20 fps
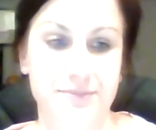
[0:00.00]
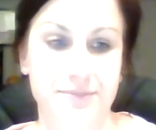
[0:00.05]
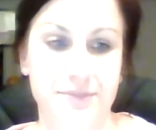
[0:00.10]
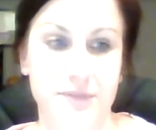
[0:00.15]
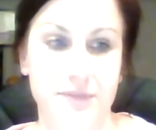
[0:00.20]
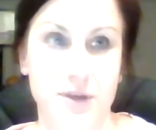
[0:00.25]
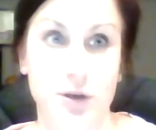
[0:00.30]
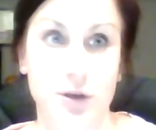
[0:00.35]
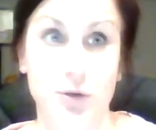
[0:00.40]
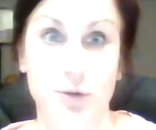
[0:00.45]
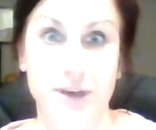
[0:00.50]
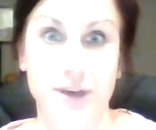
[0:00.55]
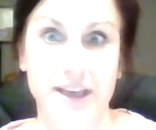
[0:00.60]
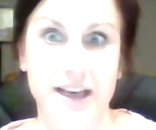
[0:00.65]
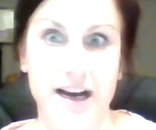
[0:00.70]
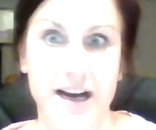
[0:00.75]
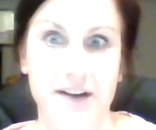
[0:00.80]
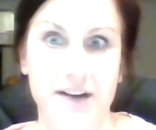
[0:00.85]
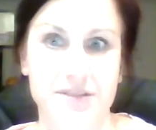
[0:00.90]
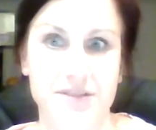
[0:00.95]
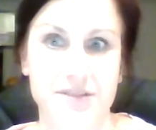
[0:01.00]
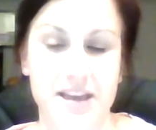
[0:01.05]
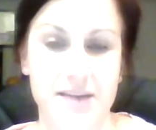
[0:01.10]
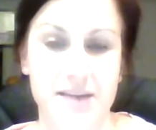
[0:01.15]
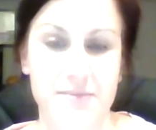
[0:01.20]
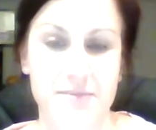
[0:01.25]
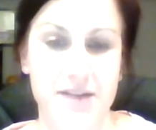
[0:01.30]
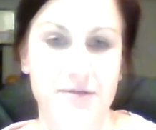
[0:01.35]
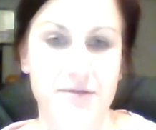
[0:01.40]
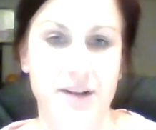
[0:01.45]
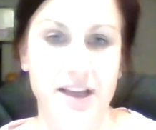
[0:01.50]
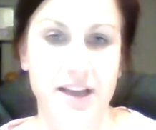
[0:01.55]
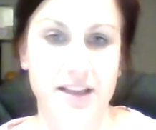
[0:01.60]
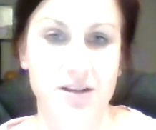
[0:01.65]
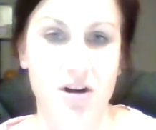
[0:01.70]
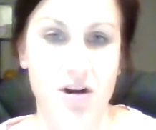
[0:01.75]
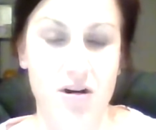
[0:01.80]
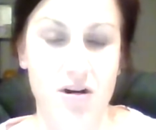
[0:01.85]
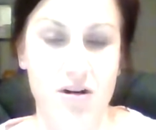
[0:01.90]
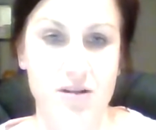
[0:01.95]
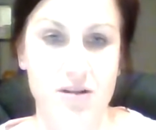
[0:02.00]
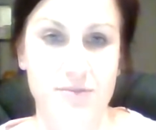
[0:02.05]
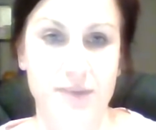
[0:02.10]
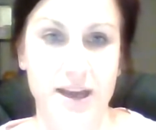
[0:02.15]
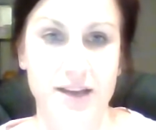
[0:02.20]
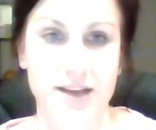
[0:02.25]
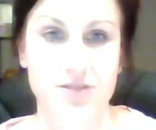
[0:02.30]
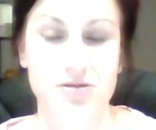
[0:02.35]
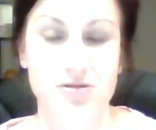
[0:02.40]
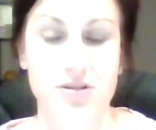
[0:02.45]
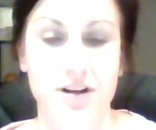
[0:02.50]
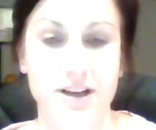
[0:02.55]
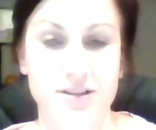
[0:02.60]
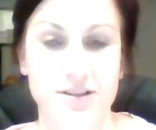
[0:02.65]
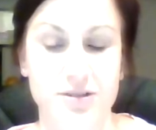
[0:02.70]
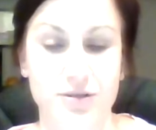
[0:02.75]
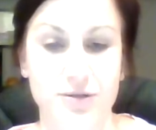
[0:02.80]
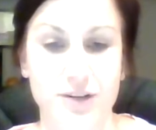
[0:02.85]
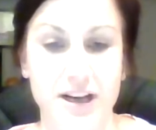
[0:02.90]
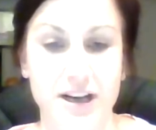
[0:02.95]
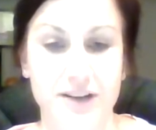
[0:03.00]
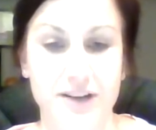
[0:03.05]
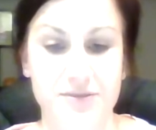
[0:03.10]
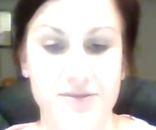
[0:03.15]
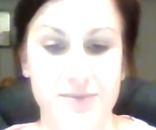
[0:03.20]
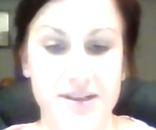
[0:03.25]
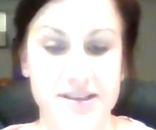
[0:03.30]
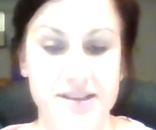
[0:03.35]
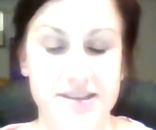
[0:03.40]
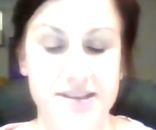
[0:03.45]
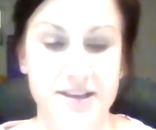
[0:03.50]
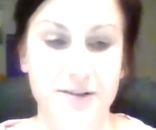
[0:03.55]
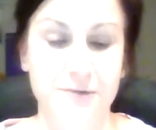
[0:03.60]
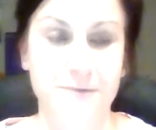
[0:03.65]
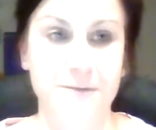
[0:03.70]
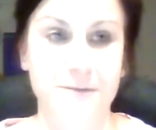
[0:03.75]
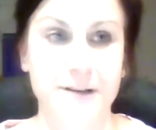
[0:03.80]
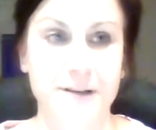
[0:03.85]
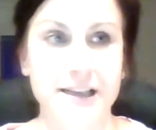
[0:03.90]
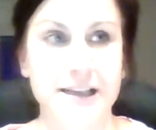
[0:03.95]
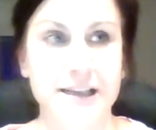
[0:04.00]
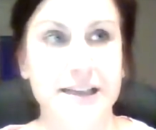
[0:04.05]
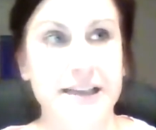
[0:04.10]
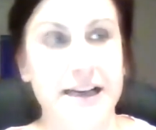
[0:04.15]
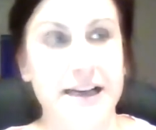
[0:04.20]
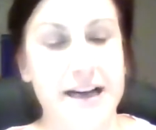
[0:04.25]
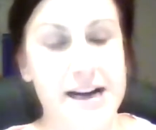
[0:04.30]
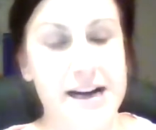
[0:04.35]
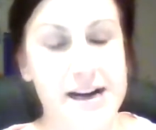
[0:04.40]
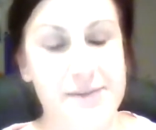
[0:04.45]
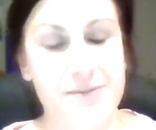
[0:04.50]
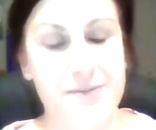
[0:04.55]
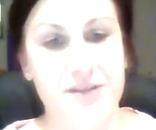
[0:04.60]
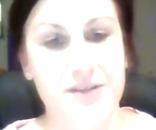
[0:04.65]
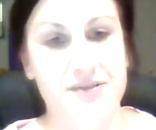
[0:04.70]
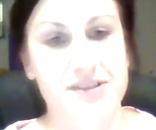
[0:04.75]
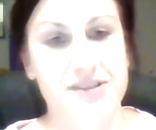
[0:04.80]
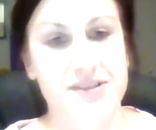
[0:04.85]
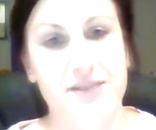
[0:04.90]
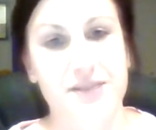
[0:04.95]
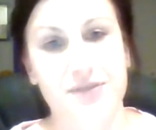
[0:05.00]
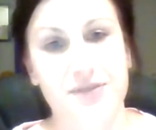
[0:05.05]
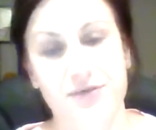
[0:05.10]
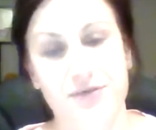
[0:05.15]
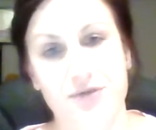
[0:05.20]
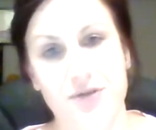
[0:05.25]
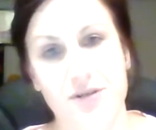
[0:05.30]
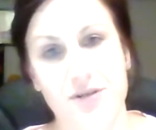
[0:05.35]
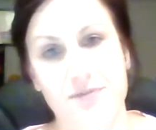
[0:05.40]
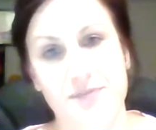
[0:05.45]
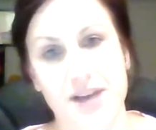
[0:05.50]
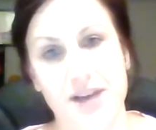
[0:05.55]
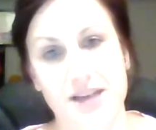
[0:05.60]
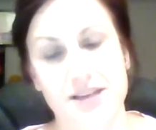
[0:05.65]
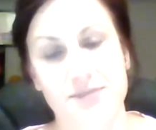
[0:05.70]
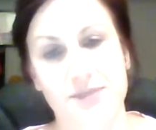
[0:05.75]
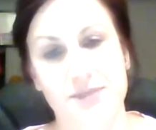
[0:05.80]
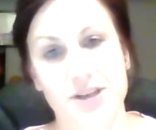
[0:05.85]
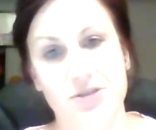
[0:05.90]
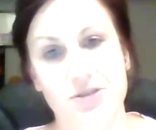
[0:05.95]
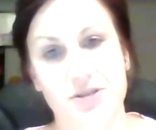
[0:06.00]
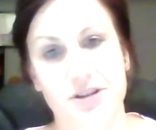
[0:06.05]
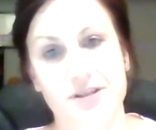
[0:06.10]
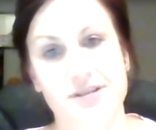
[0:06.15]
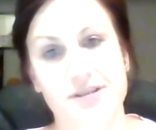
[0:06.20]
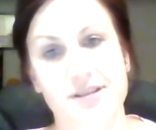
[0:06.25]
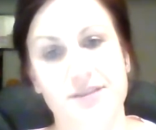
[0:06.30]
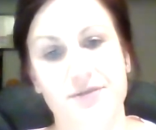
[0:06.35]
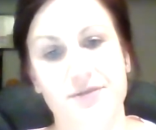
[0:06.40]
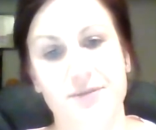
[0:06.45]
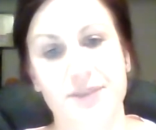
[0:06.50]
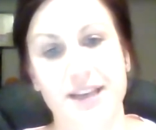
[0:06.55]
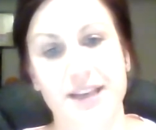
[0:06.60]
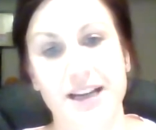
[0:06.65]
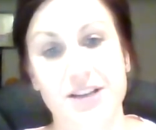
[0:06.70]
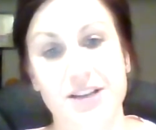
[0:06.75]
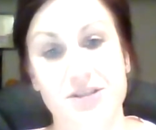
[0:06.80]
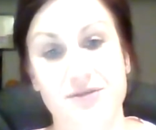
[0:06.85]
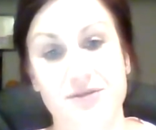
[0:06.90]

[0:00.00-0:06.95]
looking after them and running the home and trying to look after myself. I've suffered from endometriosis from the age of